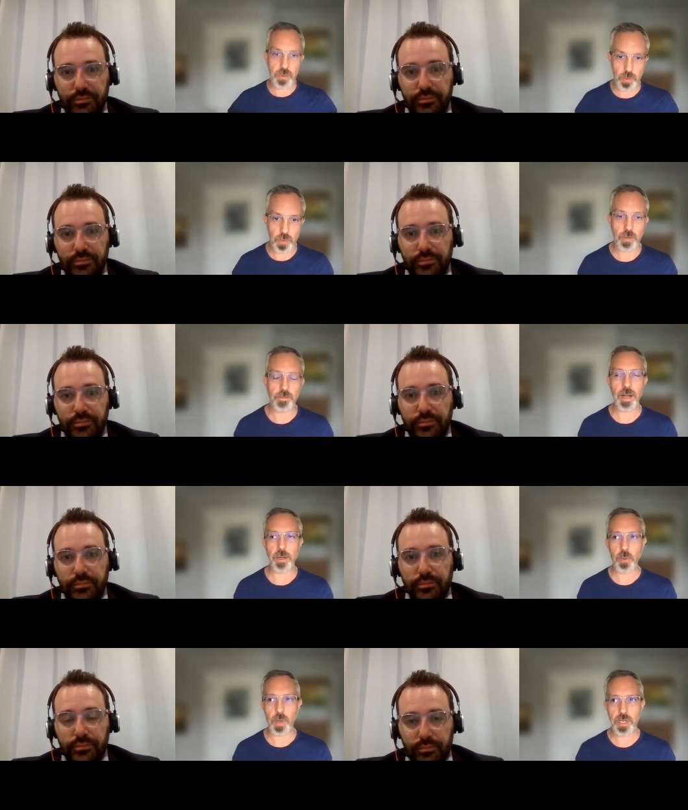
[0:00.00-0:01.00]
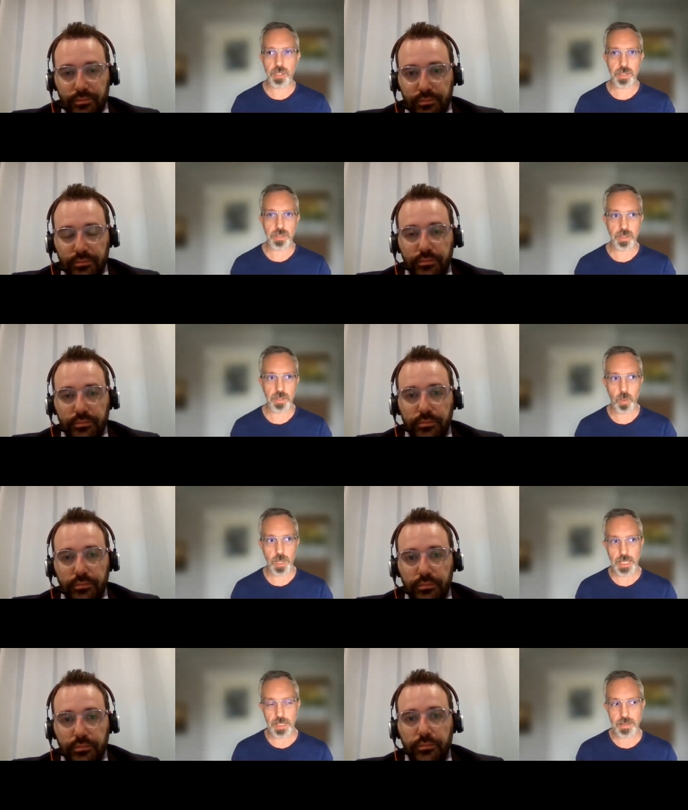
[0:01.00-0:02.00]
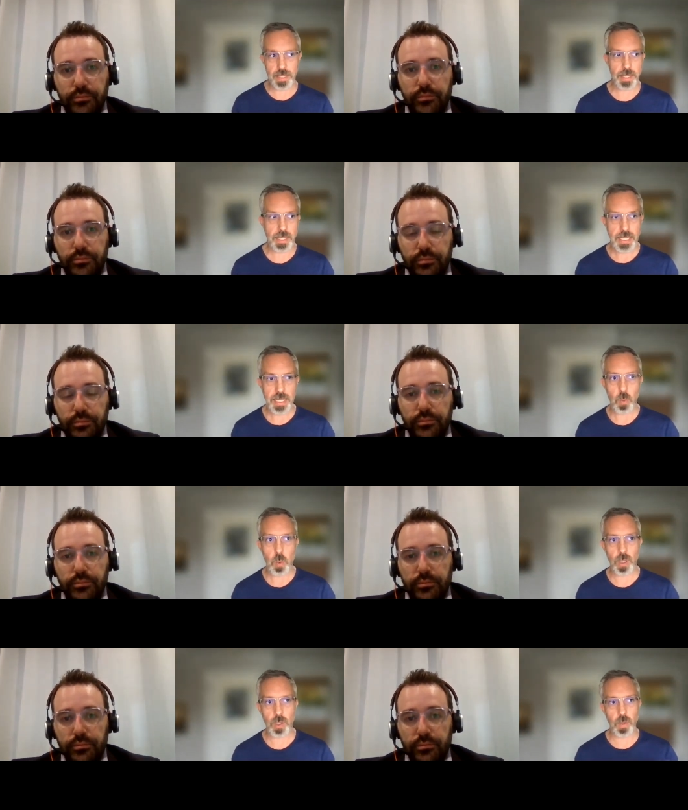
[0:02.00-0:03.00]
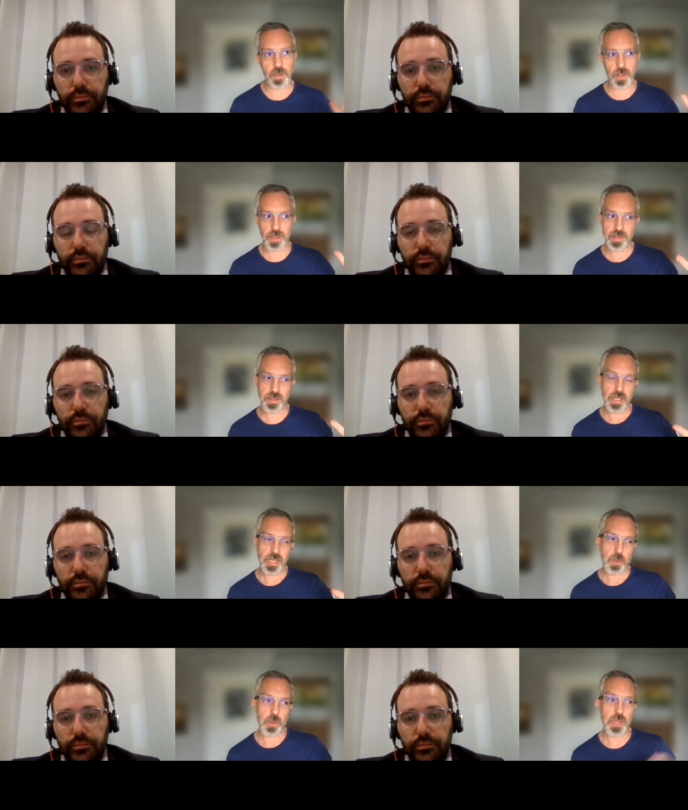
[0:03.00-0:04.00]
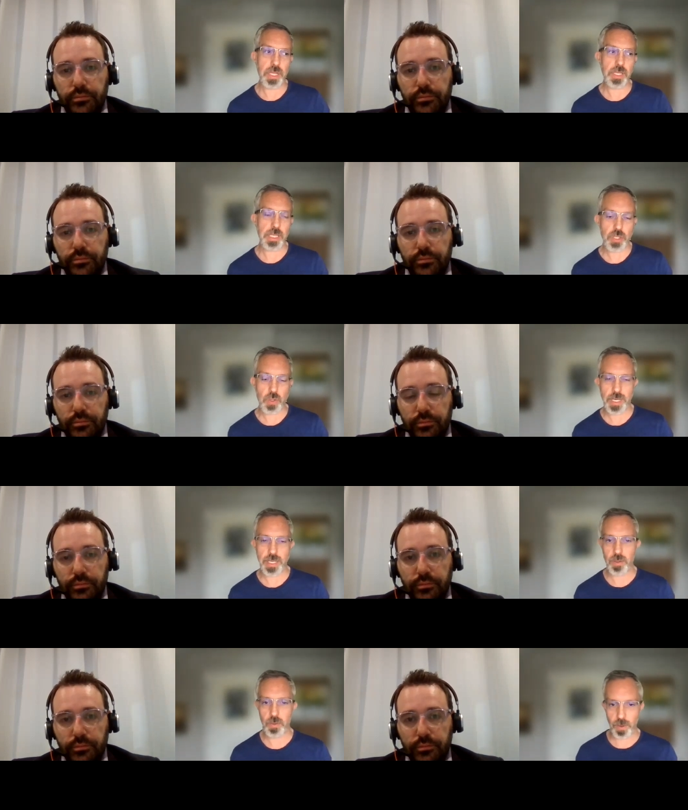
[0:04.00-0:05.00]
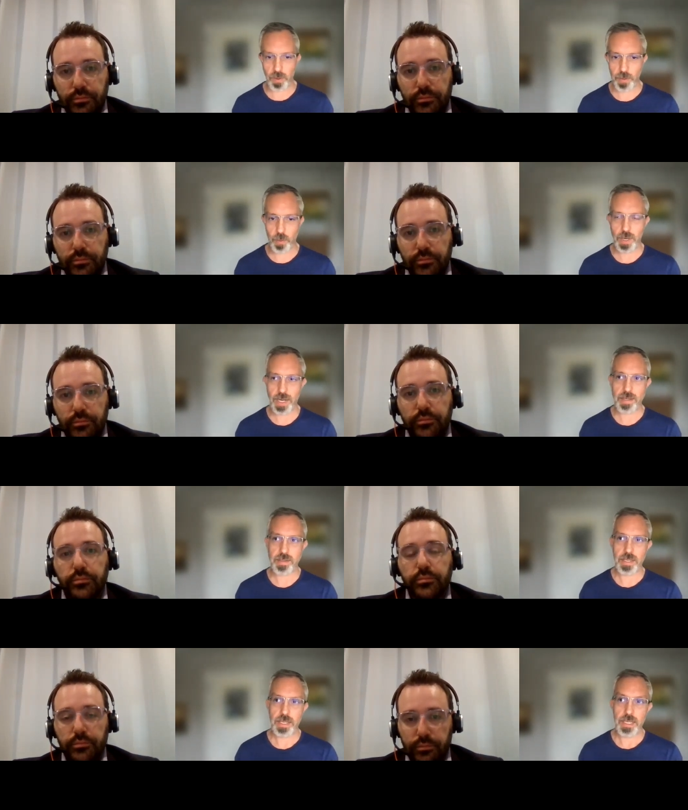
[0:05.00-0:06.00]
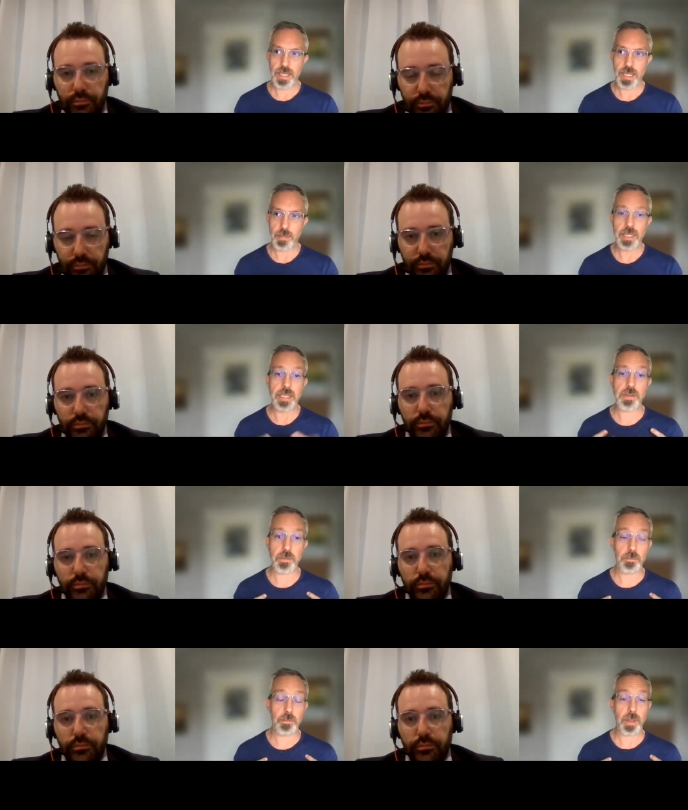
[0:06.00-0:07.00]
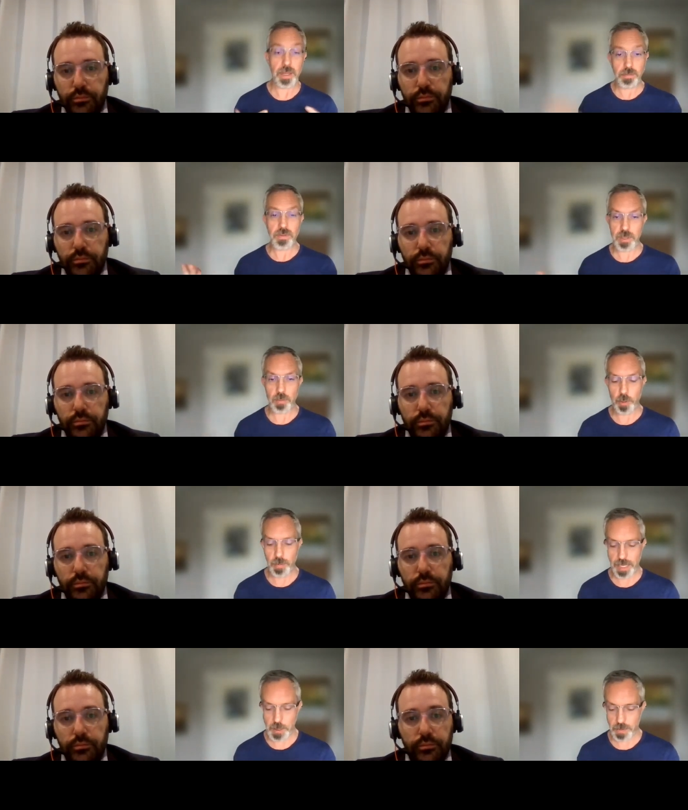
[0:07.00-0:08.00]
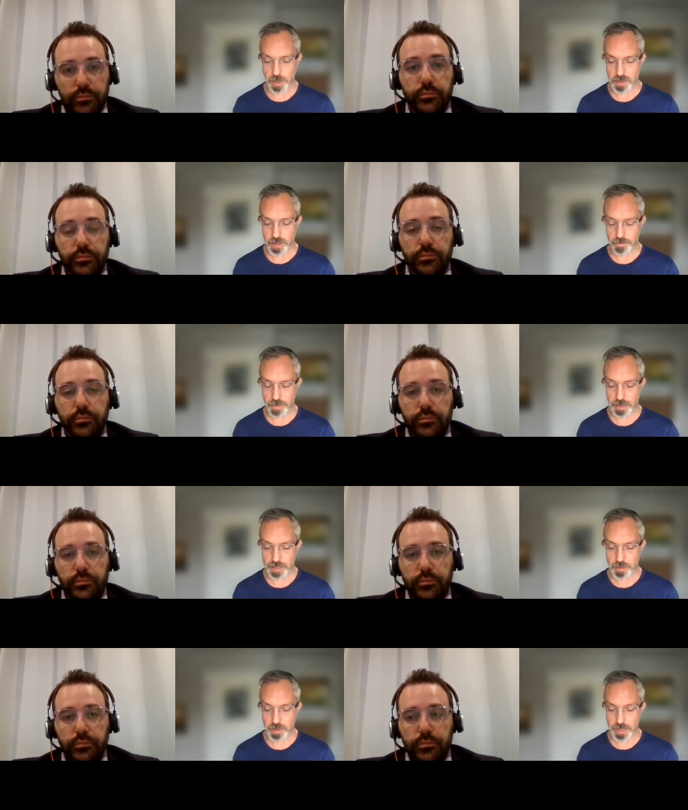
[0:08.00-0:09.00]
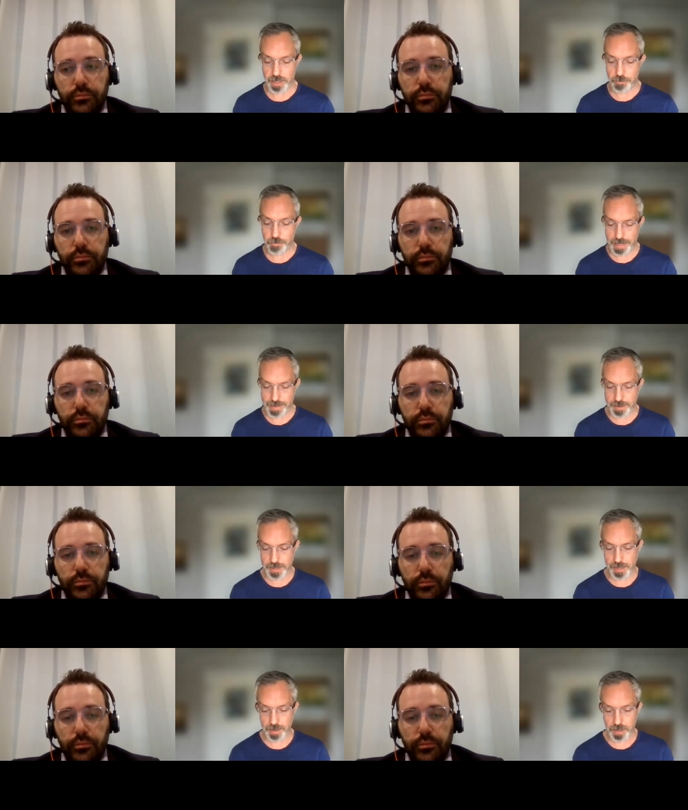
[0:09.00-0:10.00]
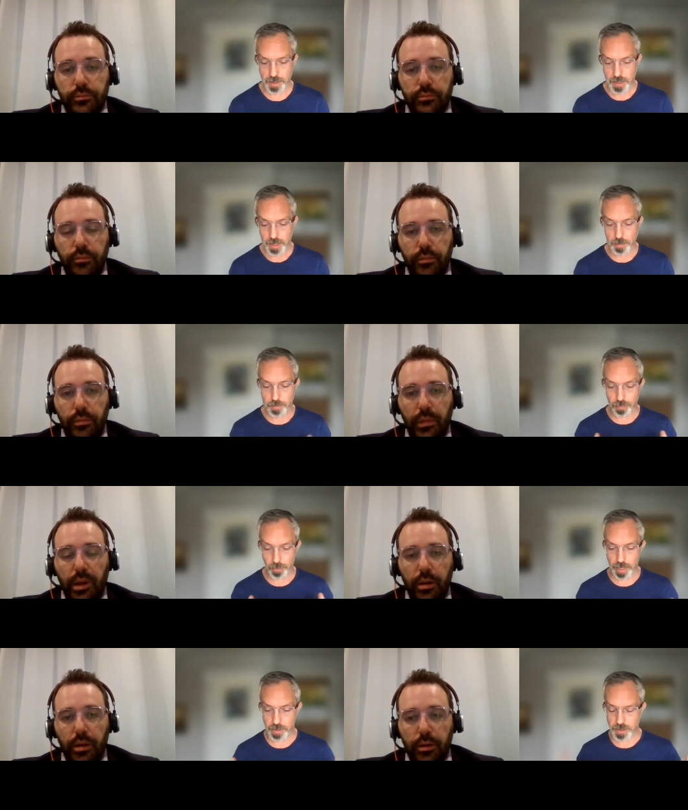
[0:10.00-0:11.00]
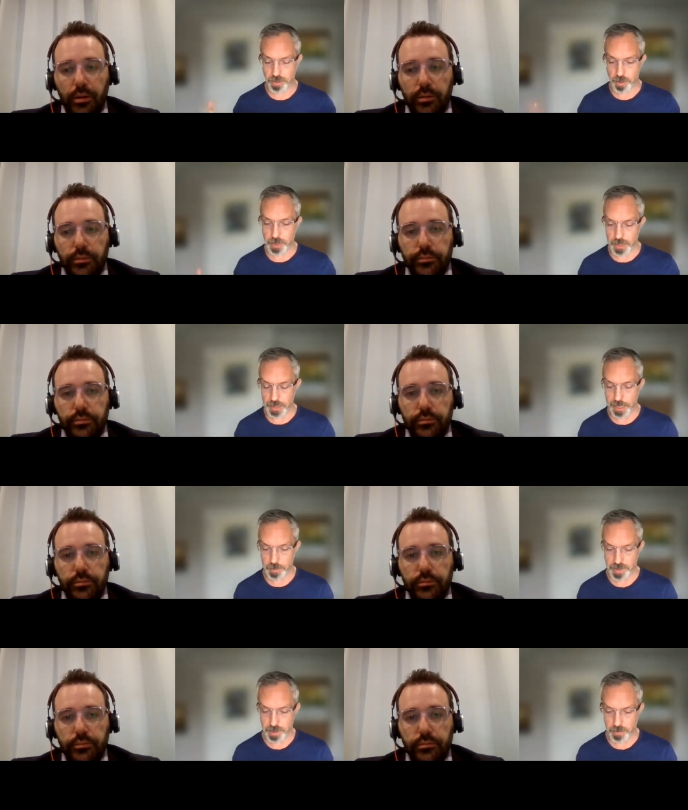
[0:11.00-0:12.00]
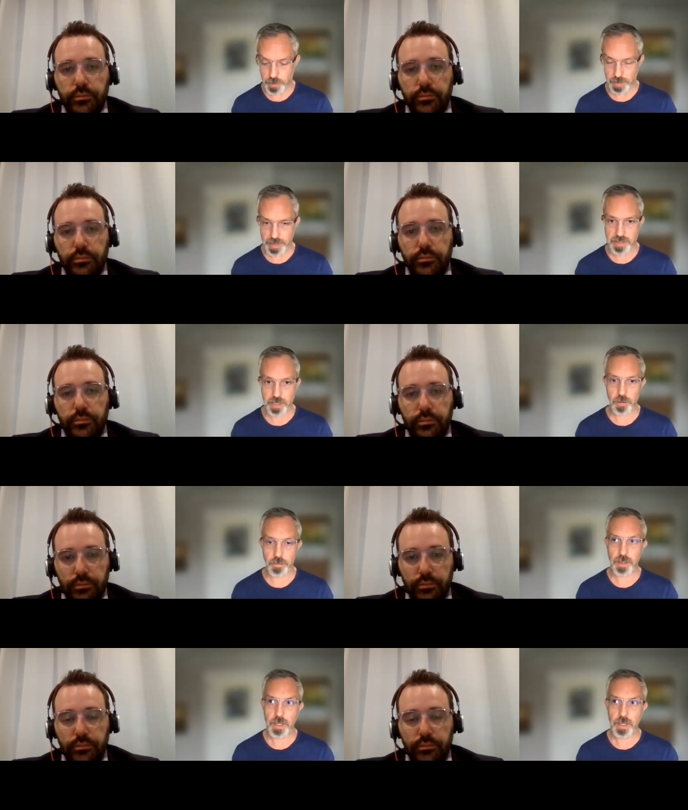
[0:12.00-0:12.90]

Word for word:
Speaker 1: through their valuations and the way that uh, they work, whether it's you know thinly traded or, or otherwise, um, at least similar to my experience. I found that to be kind of fascinating uh, prior to jumping into the cannabis industry myself.